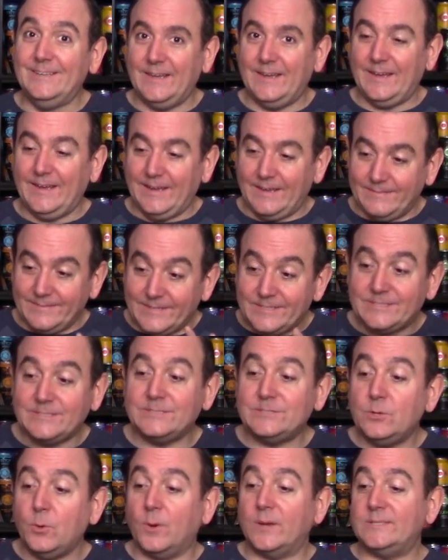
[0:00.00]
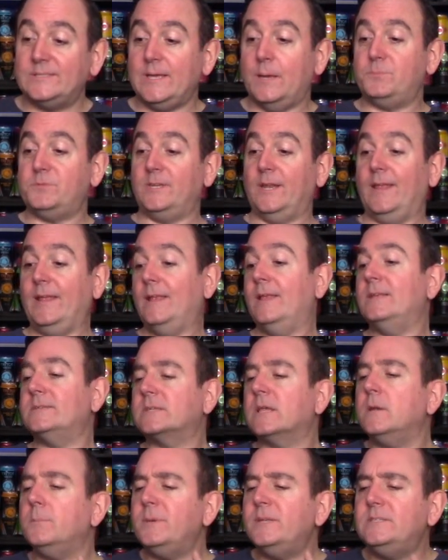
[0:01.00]
And this is no exception. And it's
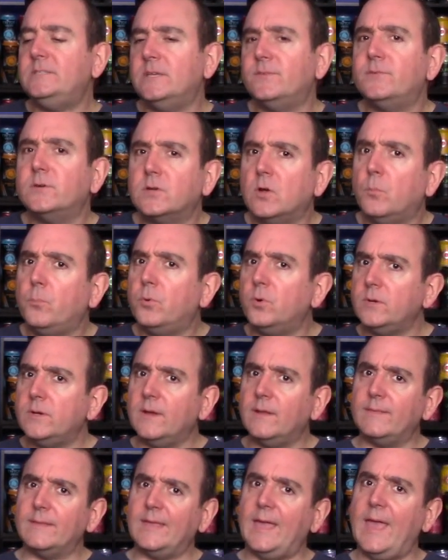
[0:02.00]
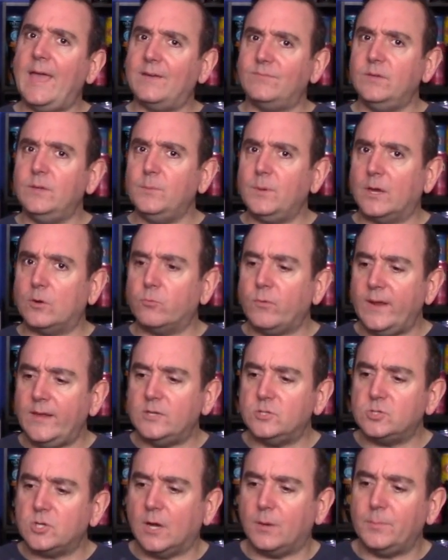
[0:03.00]
going to be difficult putting on the Caffeine Man
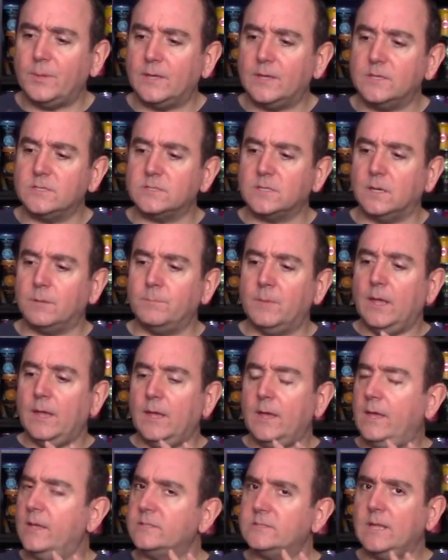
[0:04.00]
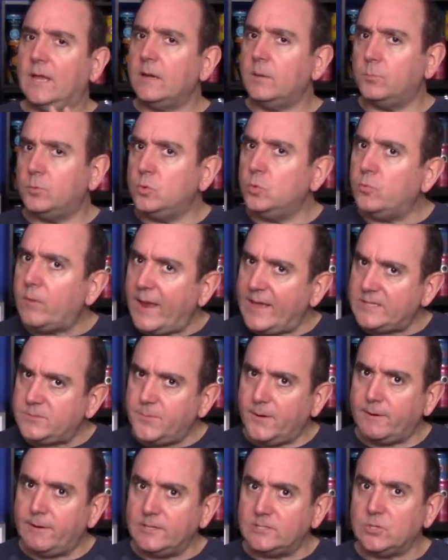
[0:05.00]
rating chart because it's not a blue raspberry,